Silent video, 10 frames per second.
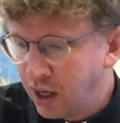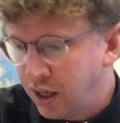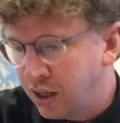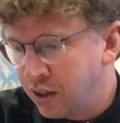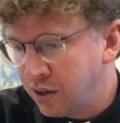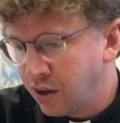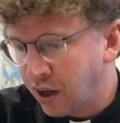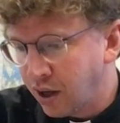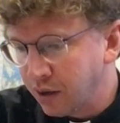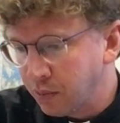in
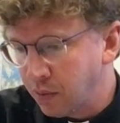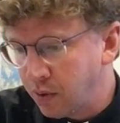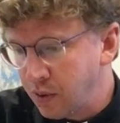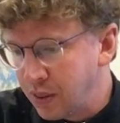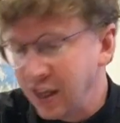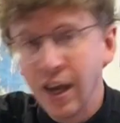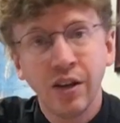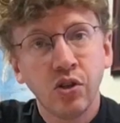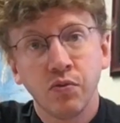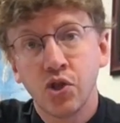uh, the
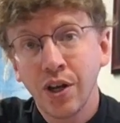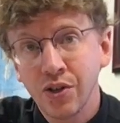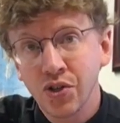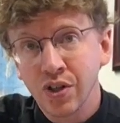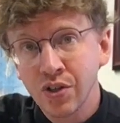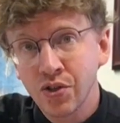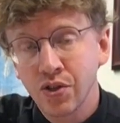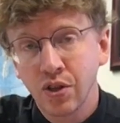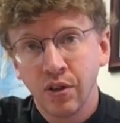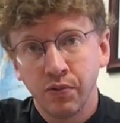end of
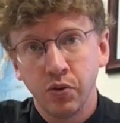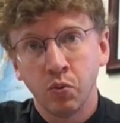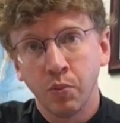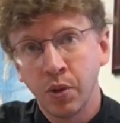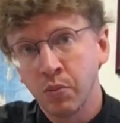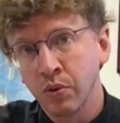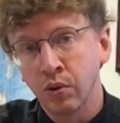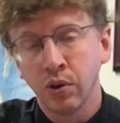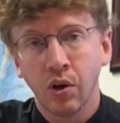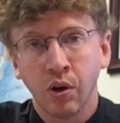Genesis, if you
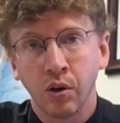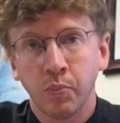remember our